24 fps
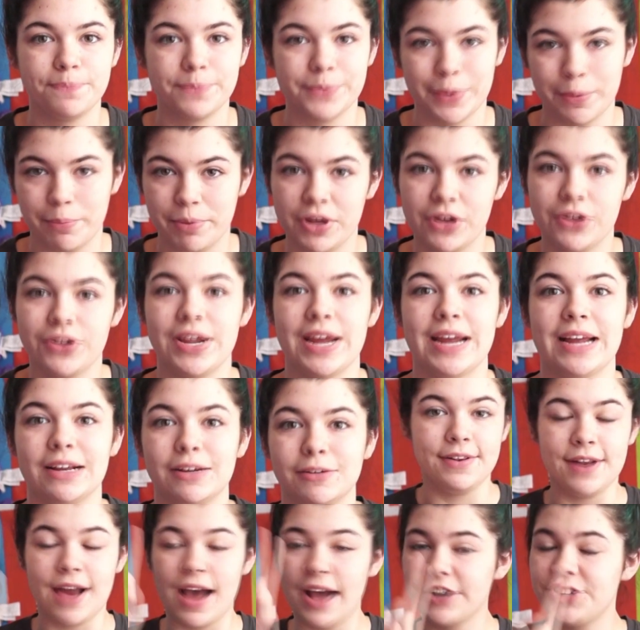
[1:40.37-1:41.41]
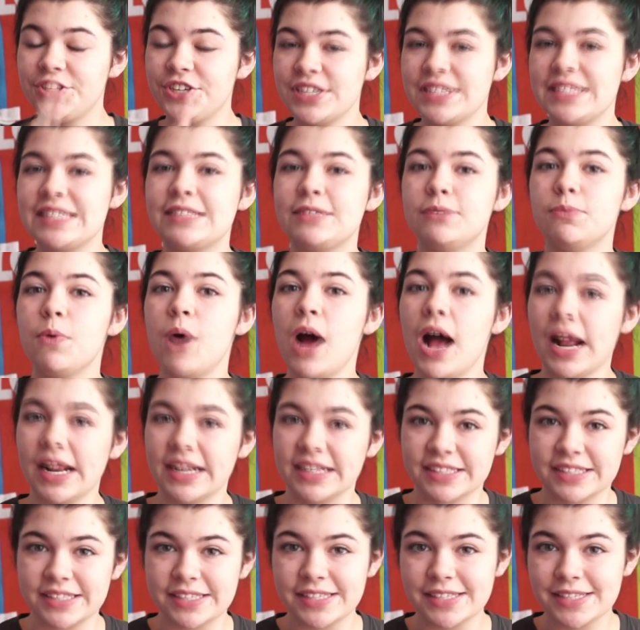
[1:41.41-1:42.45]
the building. Not just
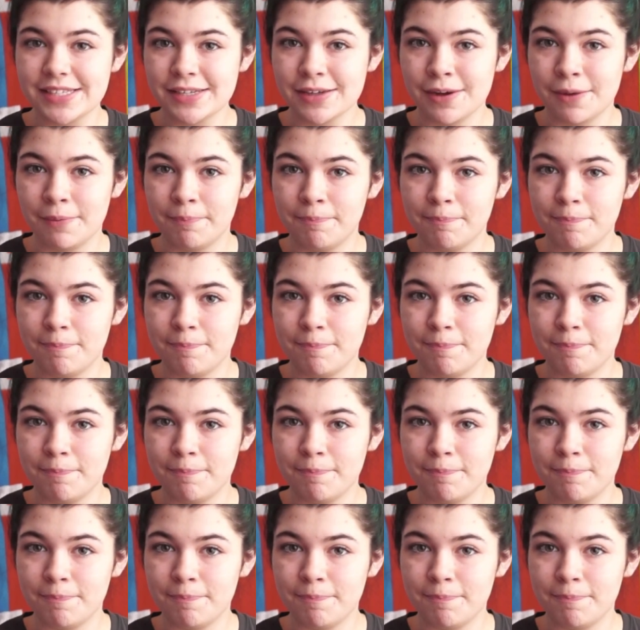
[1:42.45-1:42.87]
once,